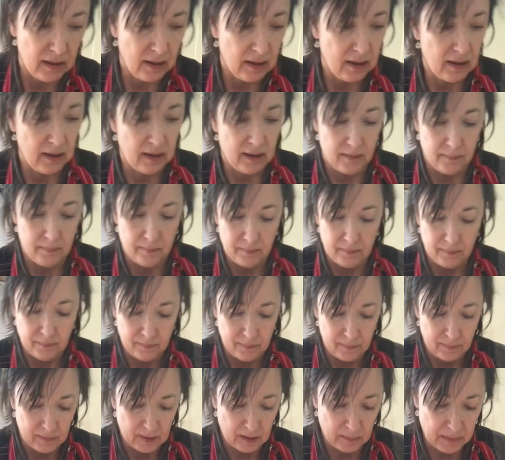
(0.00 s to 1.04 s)

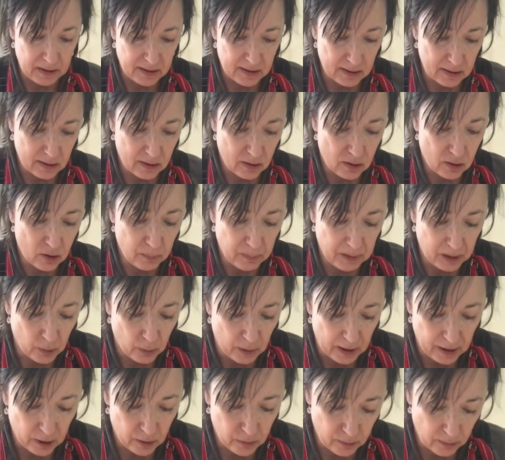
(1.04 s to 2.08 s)
that means it should be
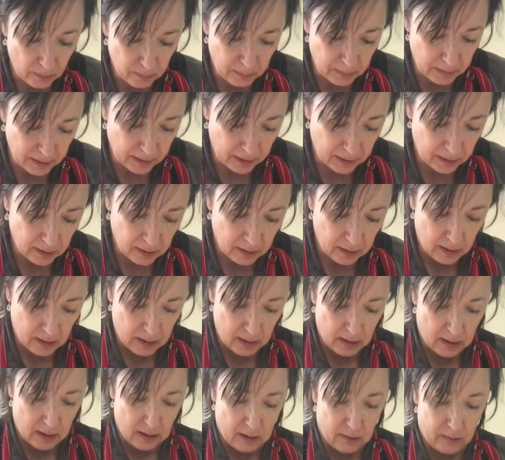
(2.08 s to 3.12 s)
quite crumbly.
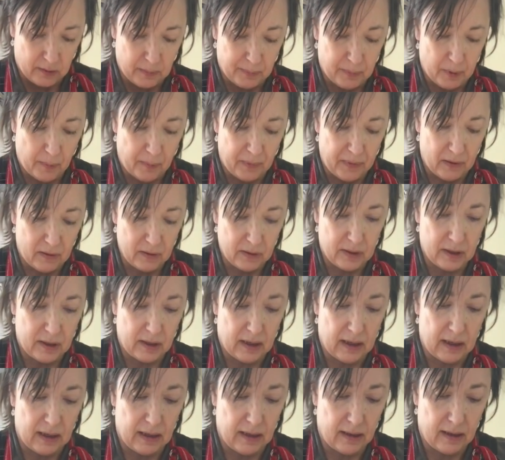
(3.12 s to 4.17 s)
I'm going to pop that onto
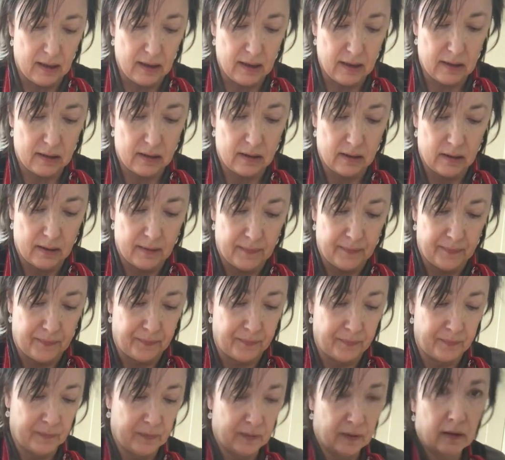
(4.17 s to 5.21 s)
there like that,
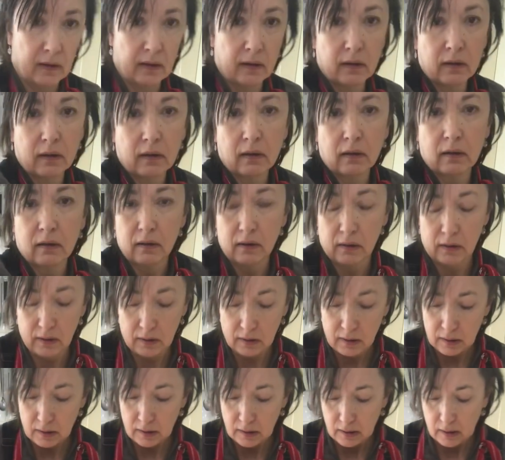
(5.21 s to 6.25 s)

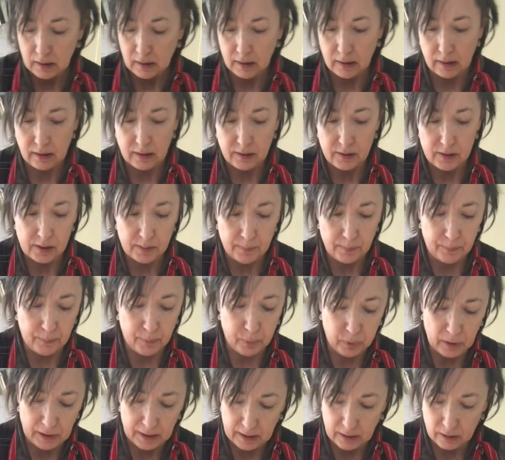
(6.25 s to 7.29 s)
and then just
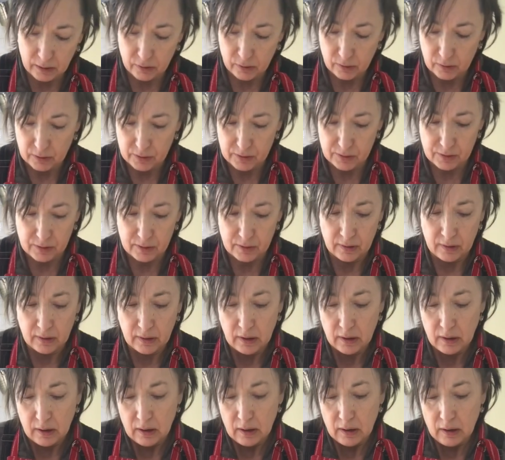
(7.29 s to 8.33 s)
pull it across.
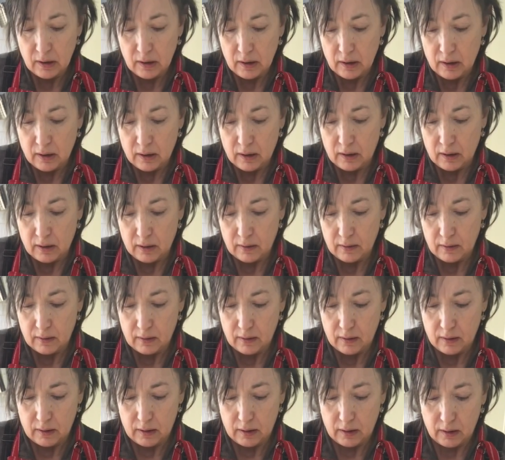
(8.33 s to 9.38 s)

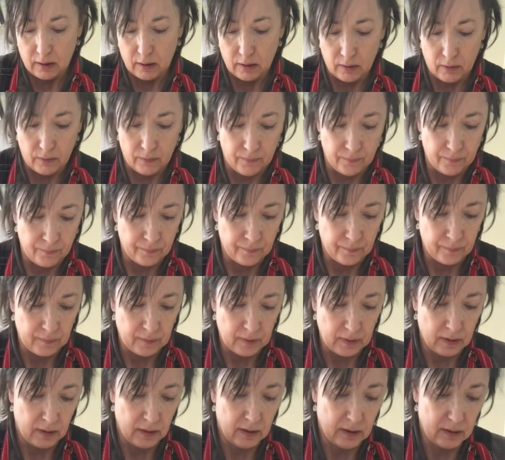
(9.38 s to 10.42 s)
There you go.
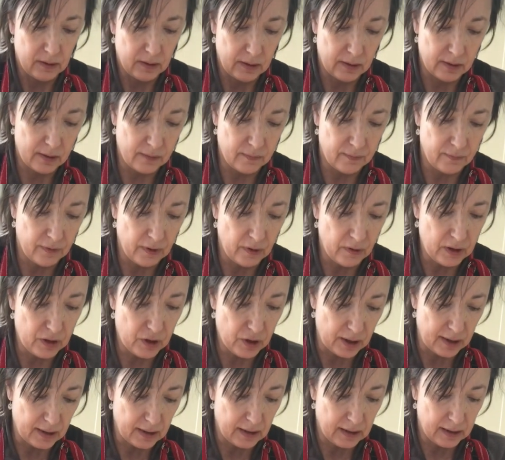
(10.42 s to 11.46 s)
And then just very
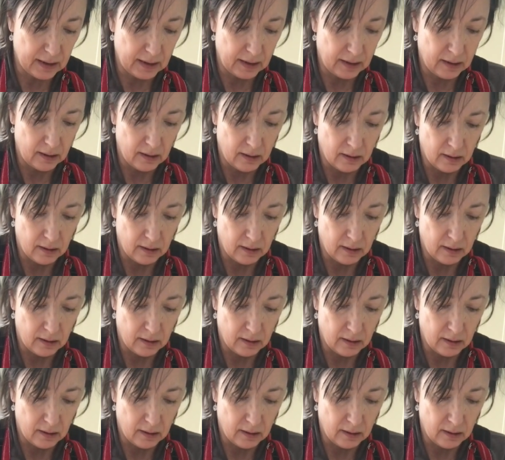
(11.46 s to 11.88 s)
gently,